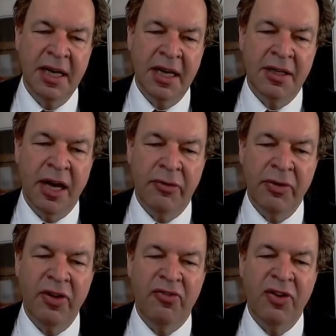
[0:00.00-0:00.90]
current
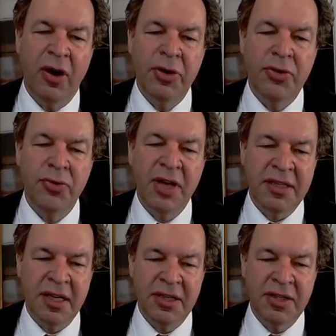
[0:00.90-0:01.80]
will flow into that
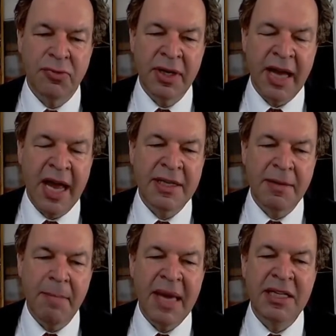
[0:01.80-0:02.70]
string and
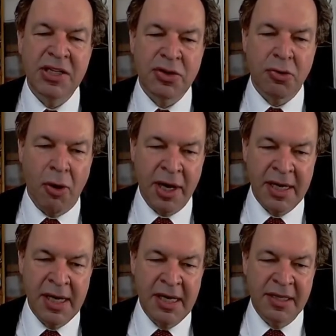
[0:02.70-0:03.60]
may destroy
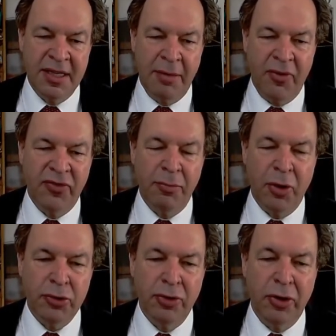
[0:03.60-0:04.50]
some of the
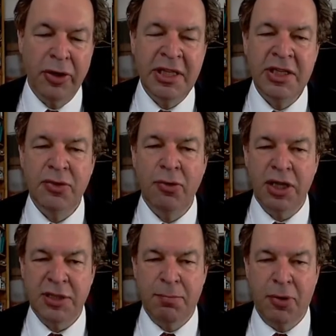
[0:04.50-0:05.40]
module, or at least 2
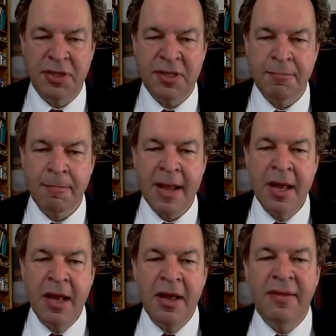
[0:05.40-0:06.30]
hotspots.
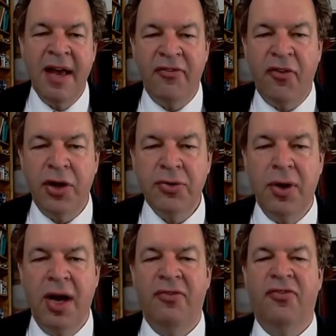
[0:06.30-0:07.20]
Therefore, you
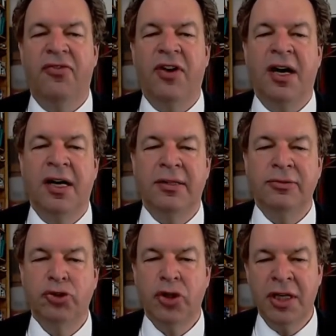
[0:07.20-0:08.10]
have
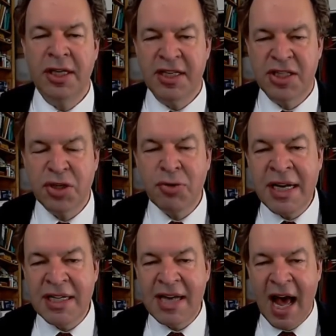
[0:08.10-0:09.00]
usually
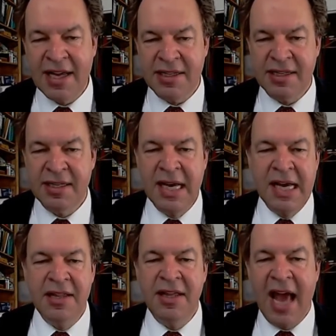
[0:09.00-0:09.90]
string diodes.
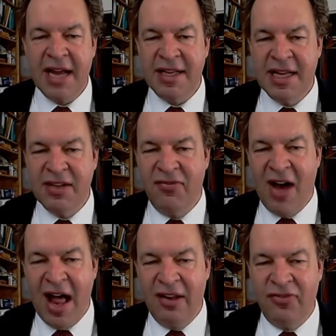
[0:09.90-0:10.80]
They act as a
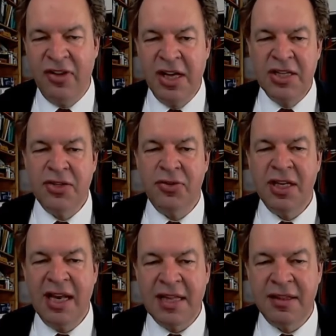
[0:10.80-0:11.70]
valve, so they
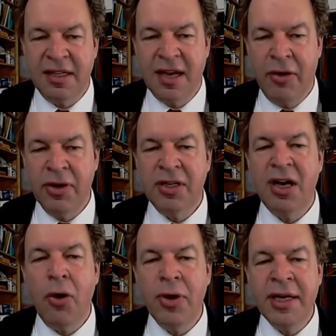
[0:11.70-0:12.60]
let the current
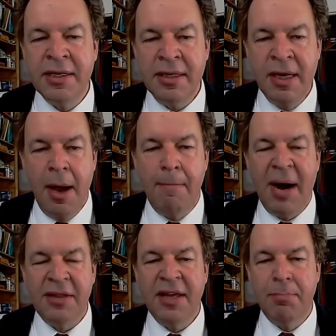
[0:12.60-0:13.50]
go in,
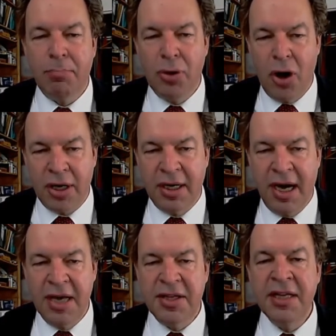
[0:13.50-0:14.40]
but they block
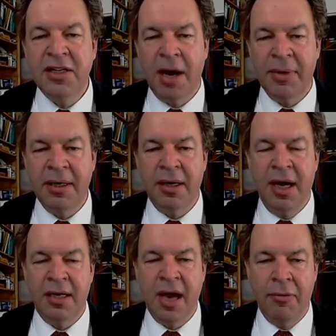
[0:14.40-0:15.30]
the incoming
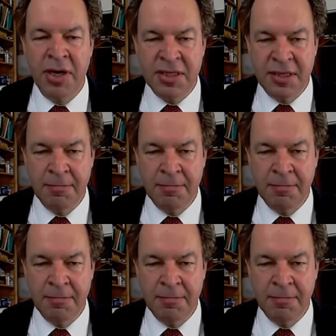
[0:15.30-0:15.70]
currents.